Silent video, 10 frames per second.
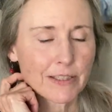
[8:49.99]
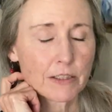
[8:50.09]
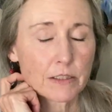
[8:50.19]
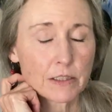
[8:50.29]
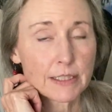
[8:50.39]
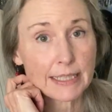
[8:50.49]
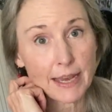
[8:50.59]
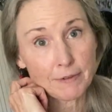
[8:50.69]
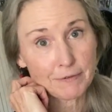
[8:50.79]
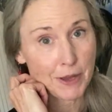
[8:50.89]
Looked
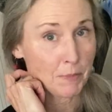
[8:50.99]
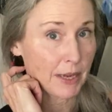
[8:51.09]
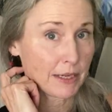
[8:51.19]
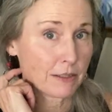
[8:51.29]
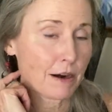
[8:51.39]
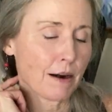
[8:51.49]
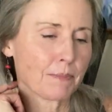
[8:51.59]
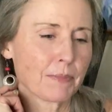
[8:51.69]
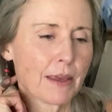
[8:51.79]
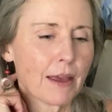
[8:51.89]
inside and found my guitar.
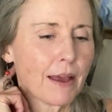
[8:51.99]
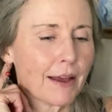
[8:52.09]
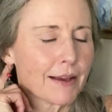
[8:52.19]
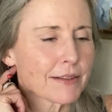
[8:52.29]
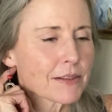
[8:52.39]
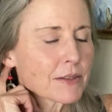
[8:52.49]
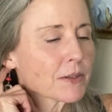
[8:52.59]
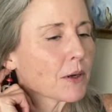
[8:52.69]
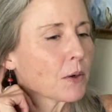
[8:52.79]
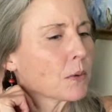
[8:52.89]

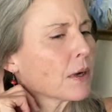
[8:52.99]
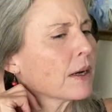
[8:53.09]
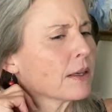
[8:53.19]
So